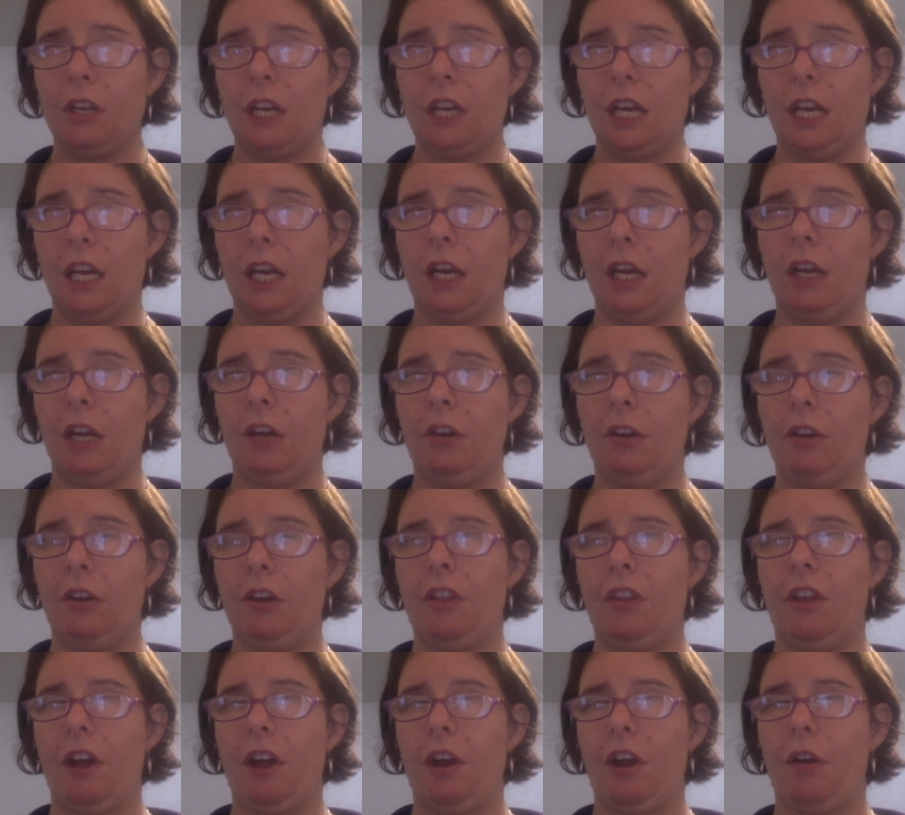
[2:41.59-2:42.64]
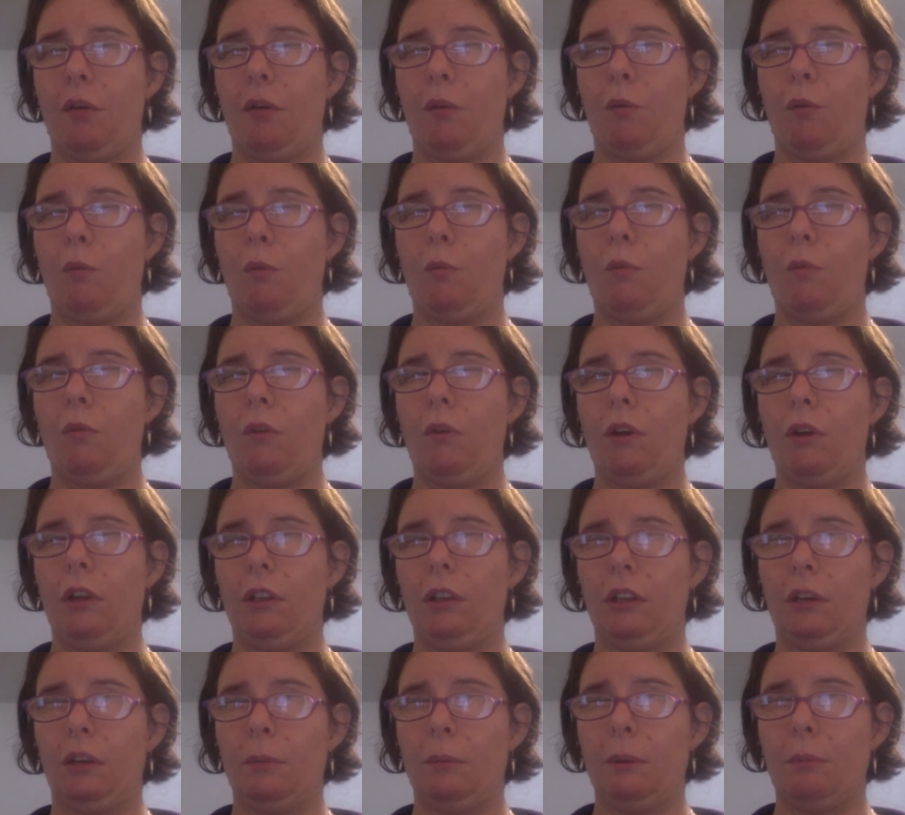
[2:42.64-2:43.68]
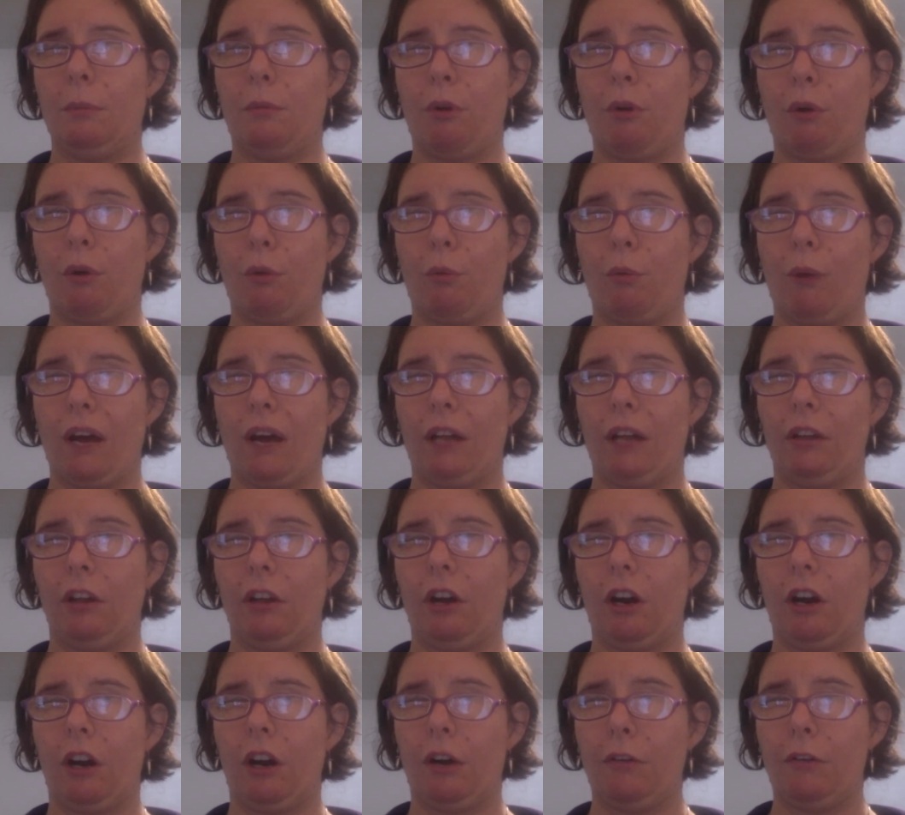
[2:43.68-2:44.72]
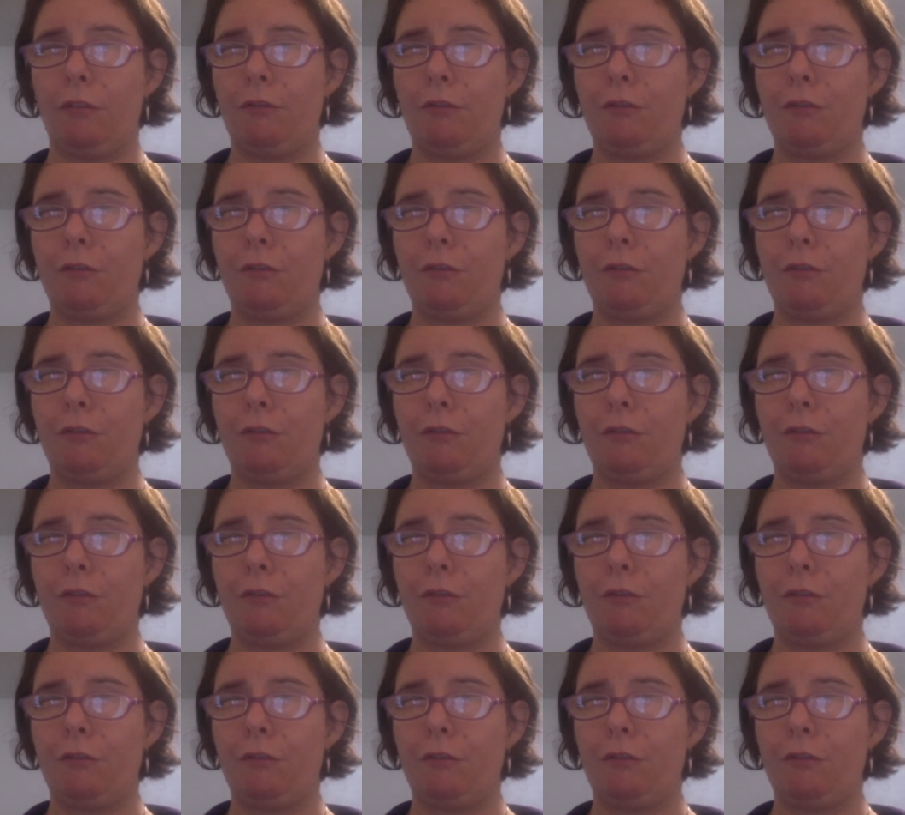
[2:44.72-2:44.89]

and that are a little bit more well off.